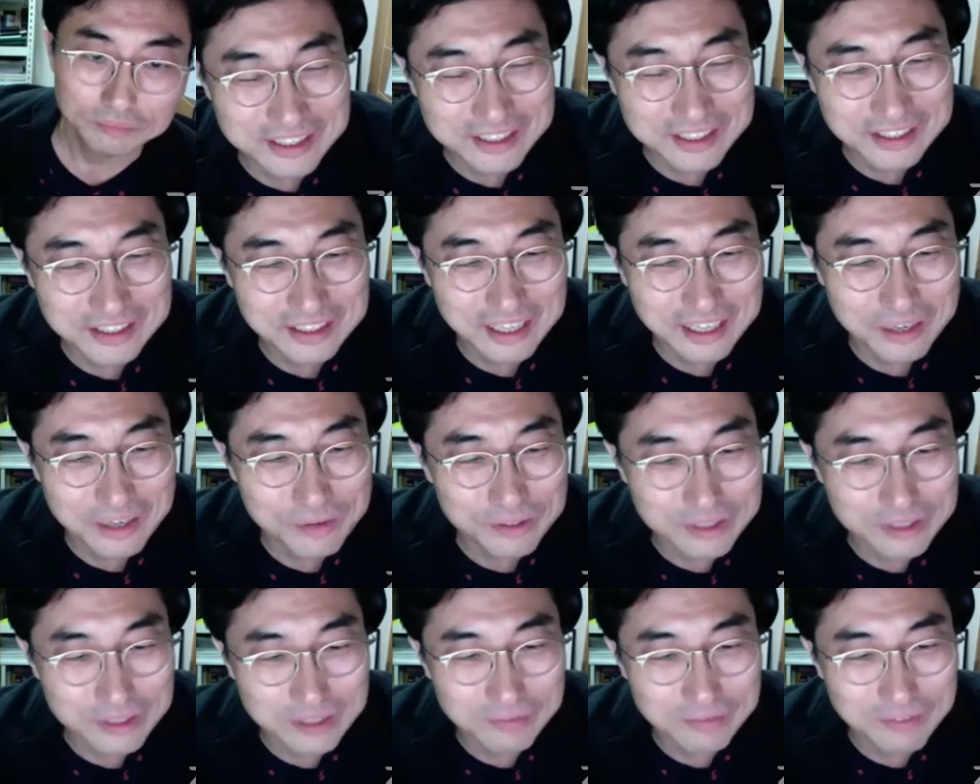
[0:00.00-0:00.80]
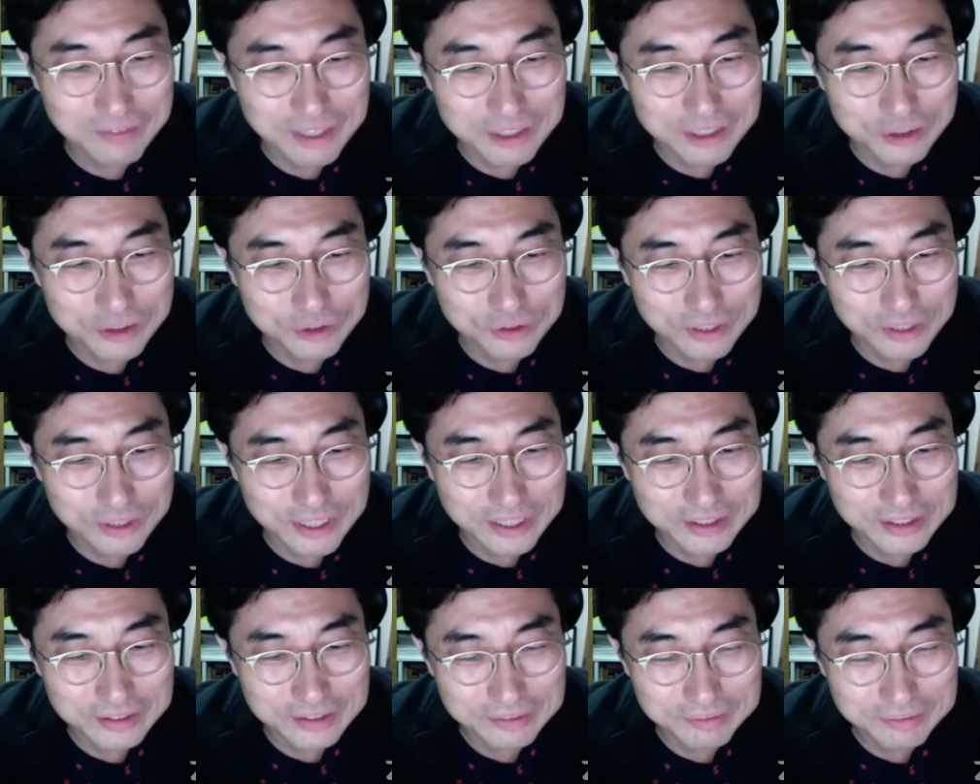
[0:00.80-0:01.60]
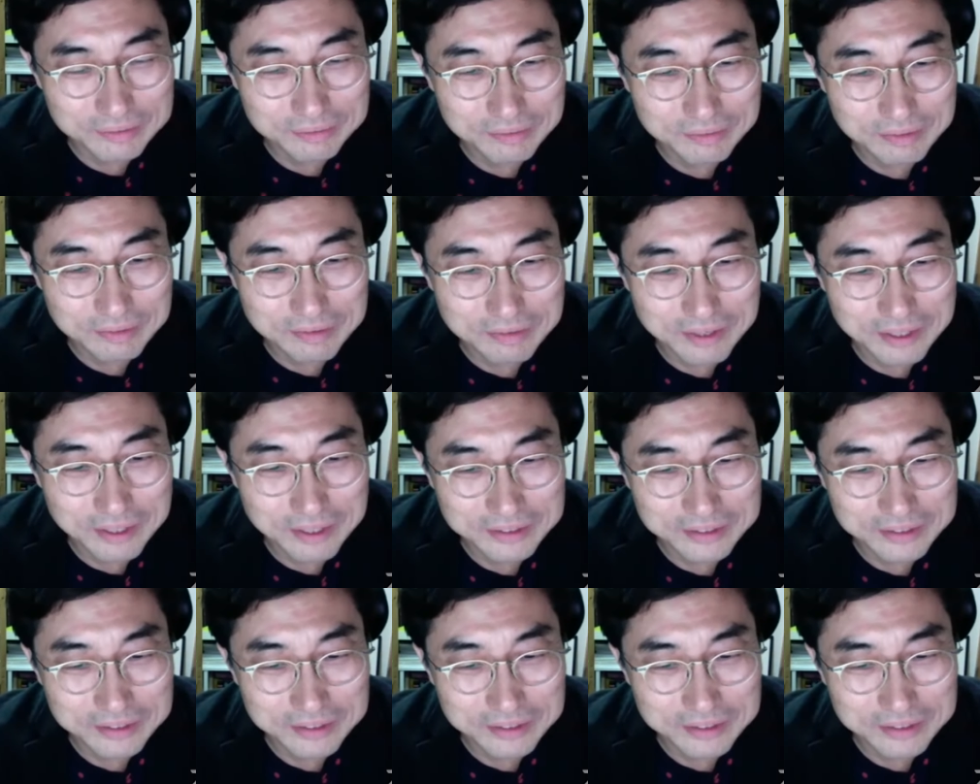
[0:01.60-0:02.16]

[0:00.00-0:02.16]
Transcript: I will invite you again. Bye-bye.